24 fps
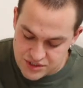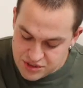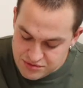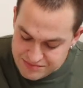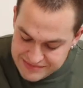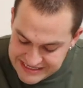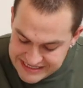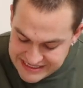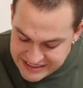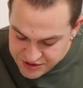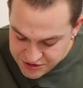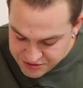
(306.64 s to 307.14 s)
you
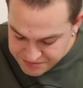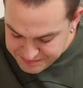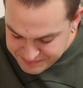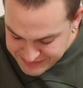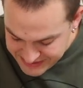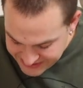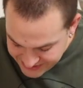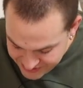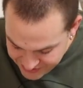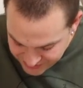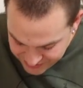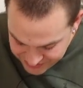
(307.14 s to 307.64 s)
my little
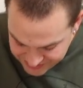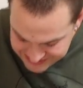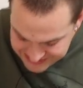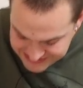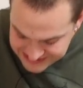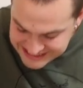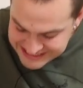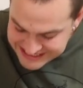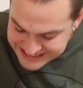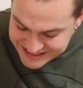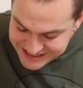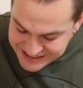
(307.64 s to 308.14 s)

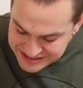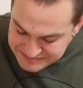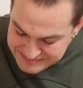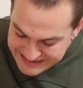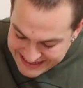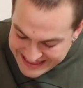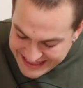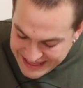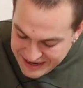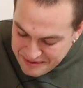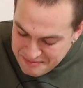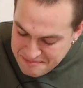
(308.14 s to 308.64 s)
bagel? Are you
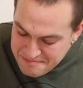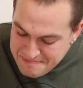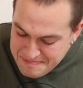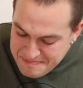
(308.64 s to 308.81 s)
my little